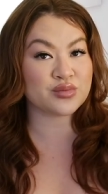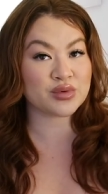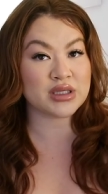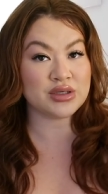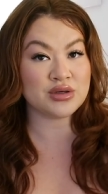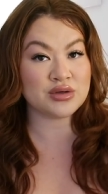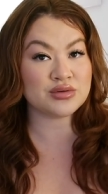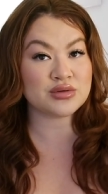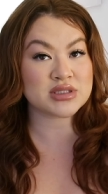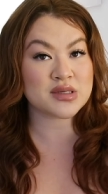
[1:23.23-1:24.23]
really
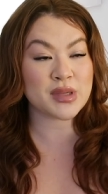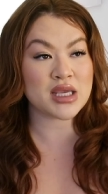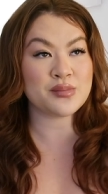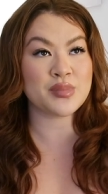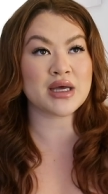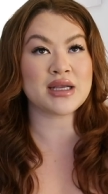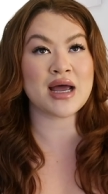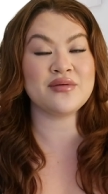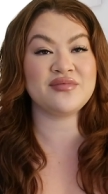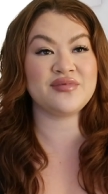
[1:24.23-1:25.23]
new to me, but
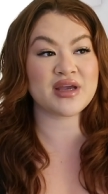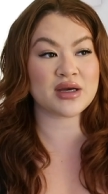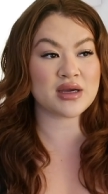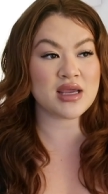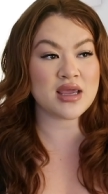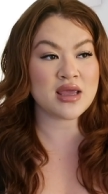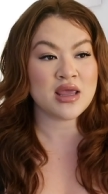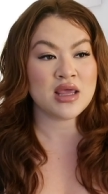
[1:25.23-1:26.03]
I'm very,